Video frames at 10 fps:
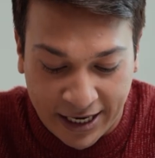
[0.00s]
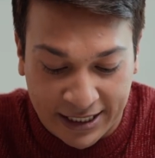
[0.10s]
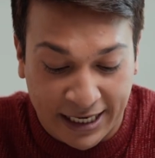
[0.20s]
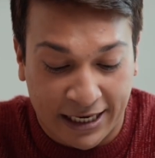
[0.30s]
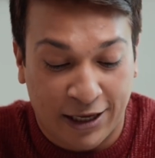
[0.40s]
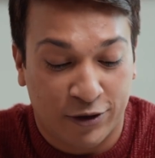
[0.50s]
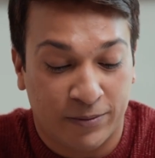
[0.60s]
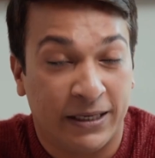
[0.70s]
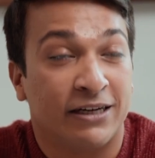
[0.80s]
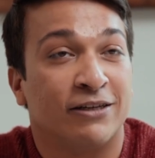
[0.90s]
I say
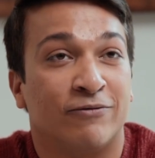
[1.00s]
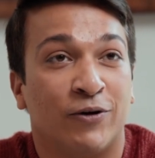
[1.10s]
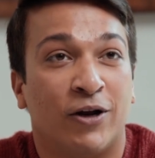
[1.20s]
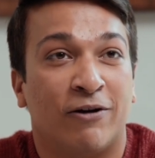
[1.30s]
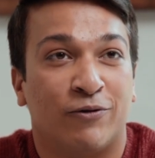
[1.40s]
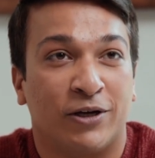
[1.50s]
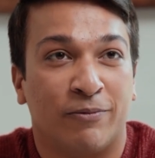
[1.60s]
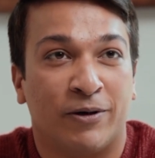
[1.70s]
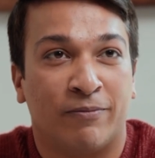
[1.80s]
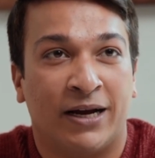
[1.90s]
8,000 meters, we all have to
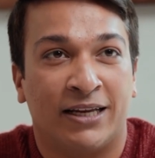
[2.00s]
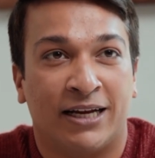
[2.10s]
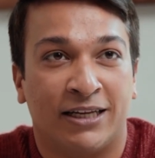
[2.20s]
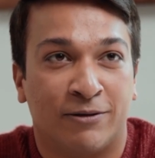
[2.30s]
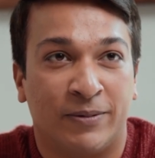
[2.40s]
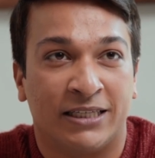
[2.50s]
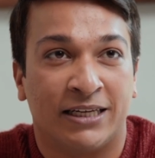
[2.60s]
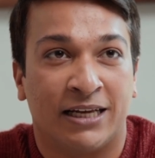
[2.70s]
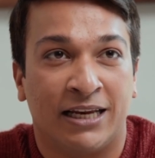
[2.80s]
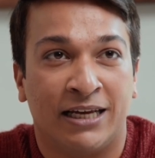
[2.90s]
keep in mind that it's
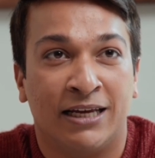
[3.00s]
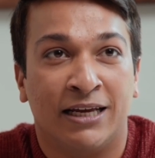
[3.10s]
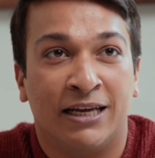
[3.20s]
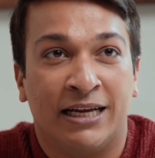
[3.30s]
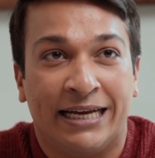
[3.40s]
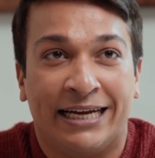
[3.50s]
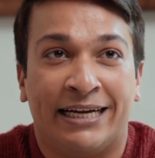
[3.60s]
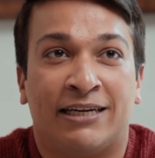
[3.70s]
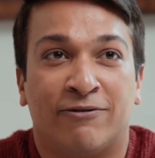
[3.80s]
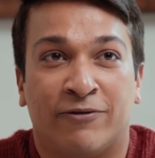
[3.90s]
basically
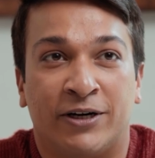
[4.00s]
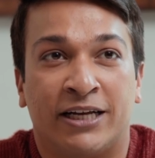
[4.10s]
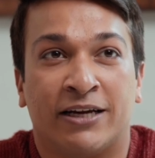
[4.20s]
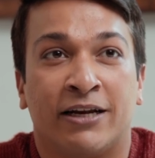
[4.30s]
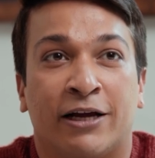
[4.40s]
8 vertical